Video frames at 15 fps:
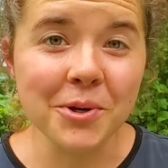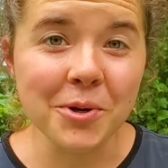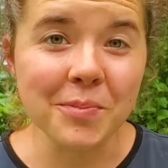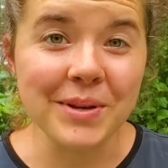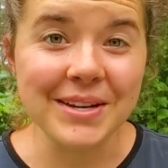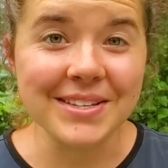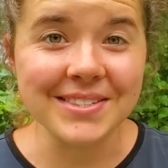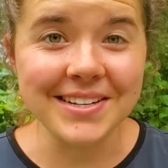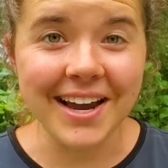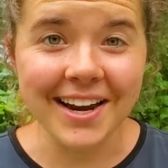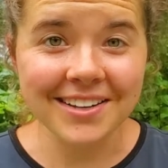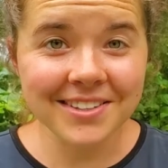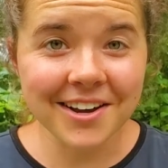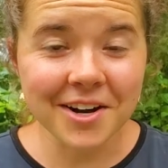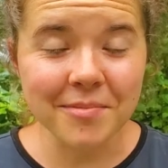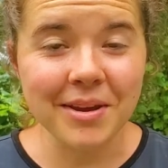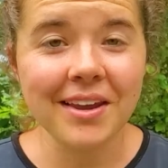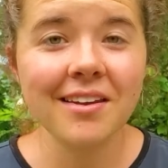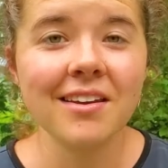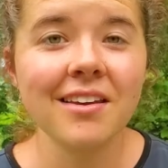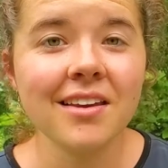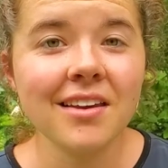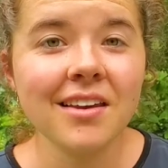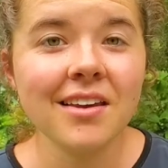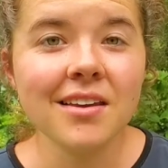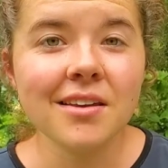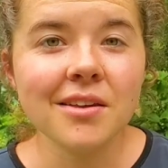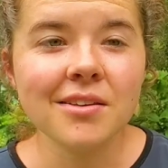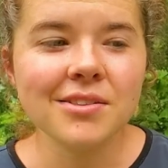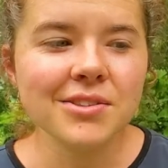in his taxonomy.
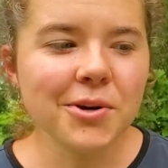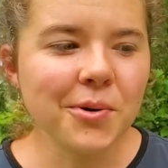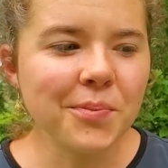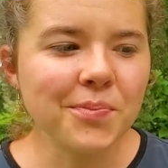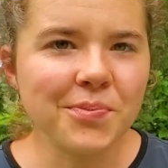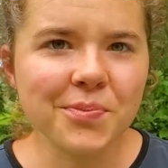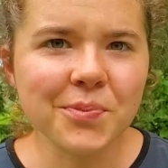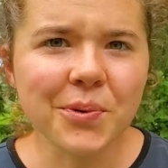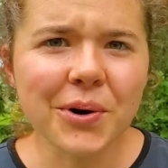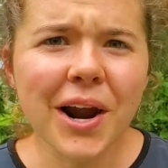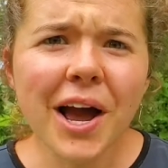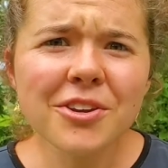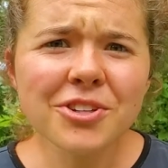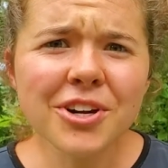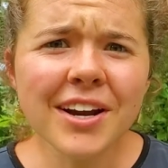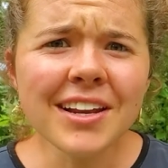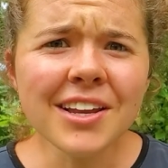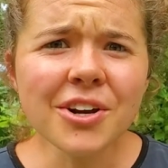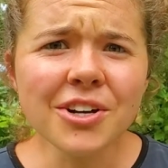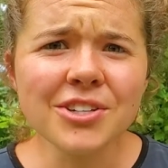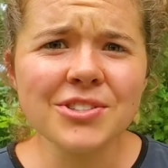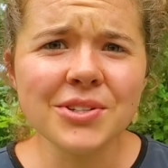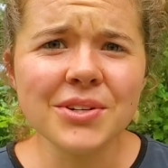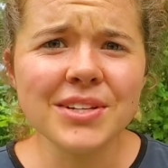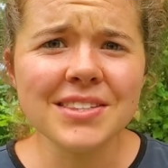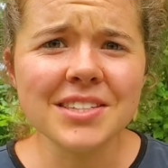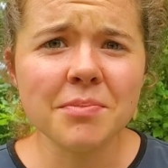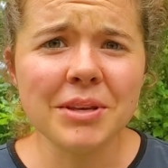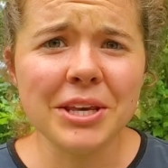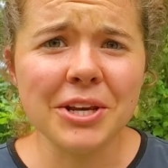So we're trying to get our students
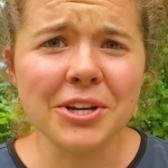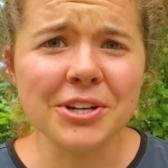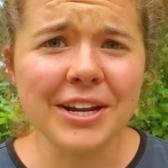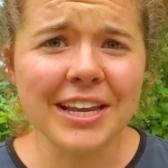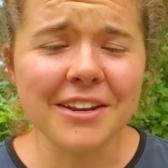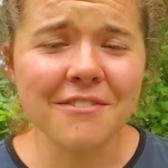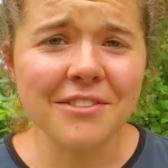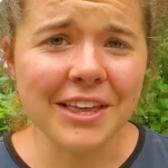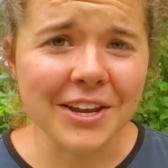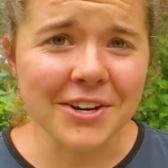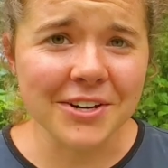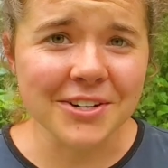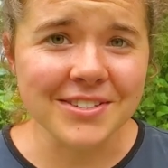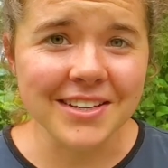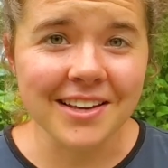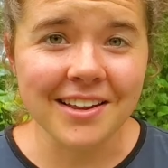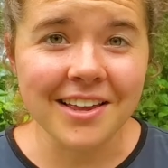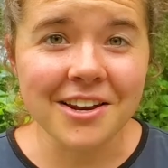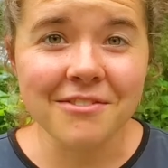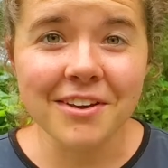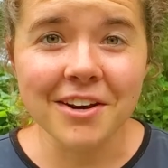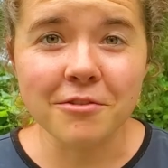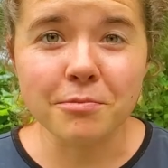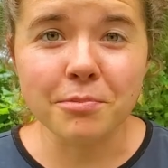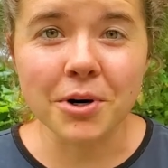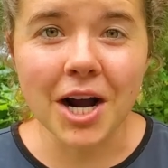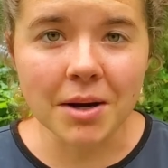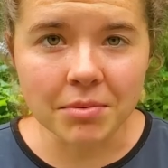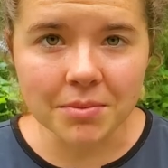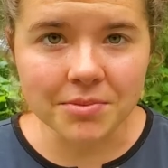to be creative thinkers and innovative
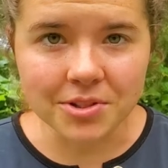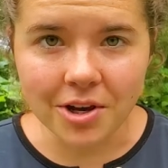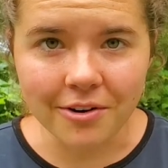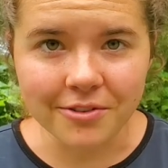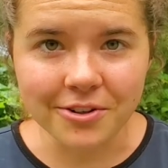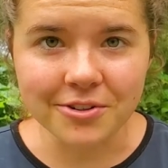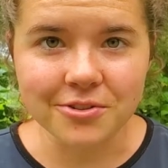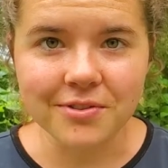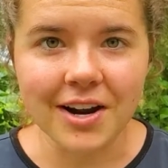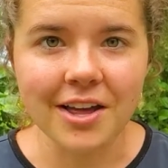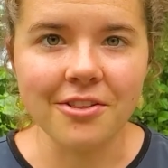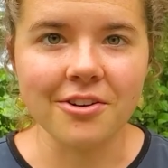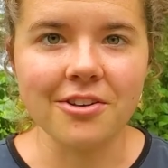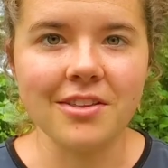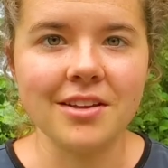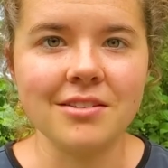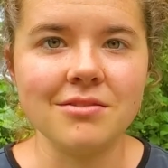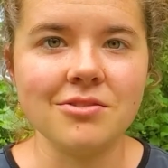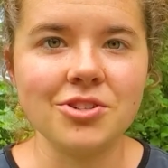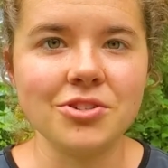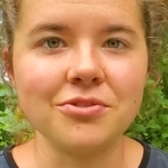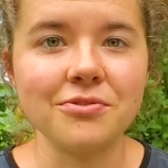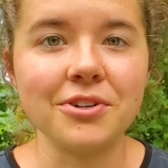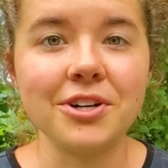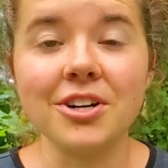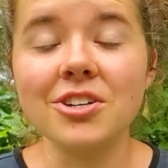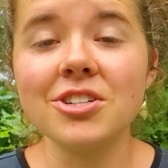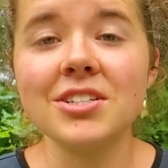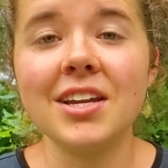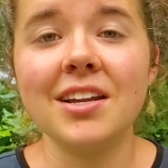problem solvers rather than just
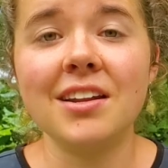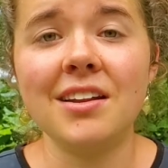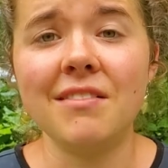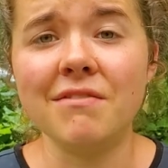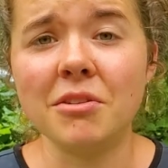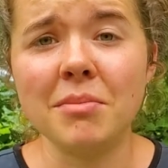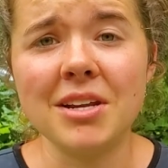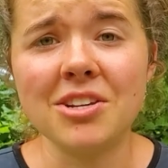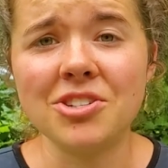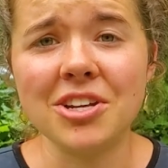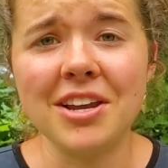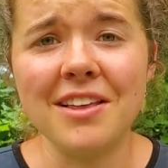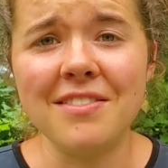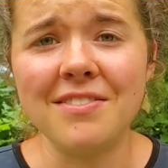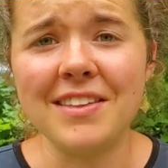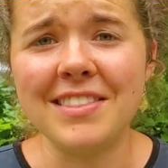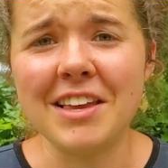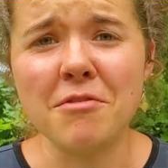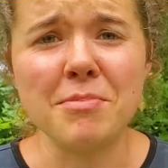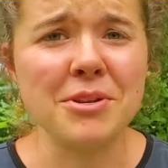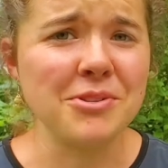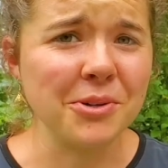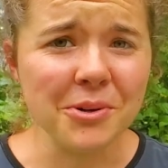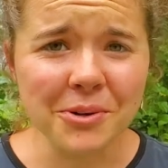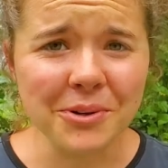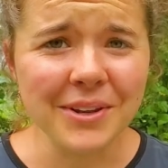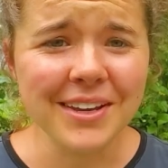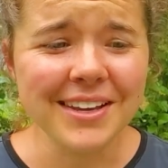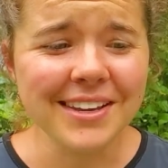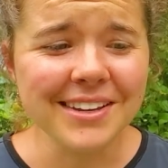regurgitating information that they've been told.
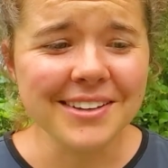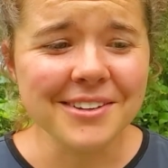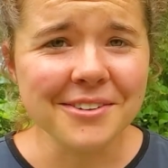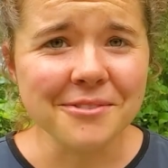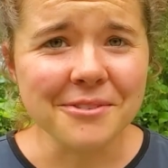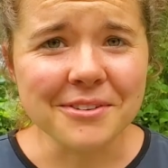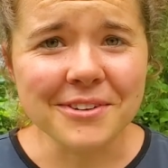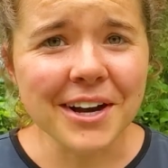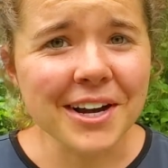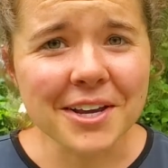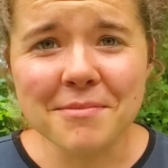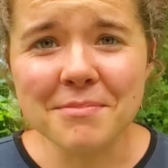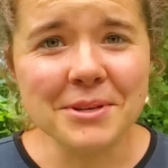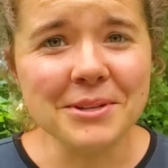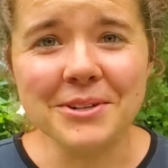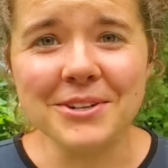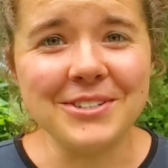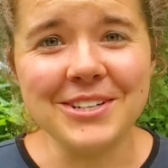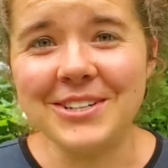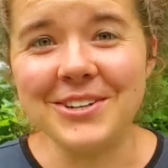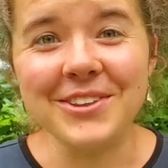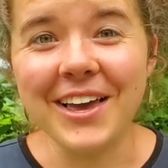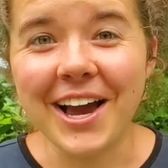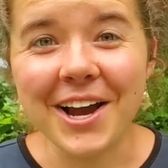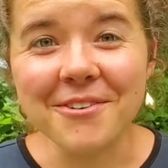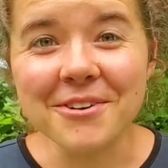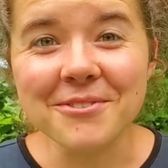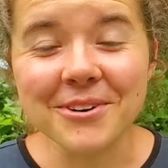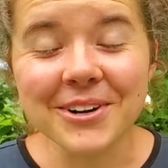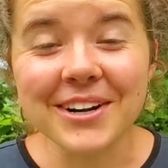We've got computers to do that.
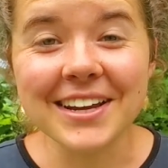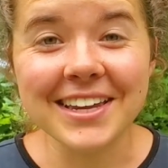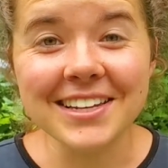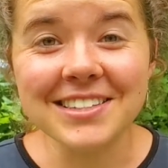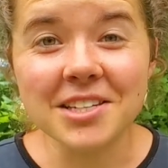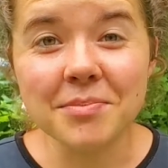We want our kids to be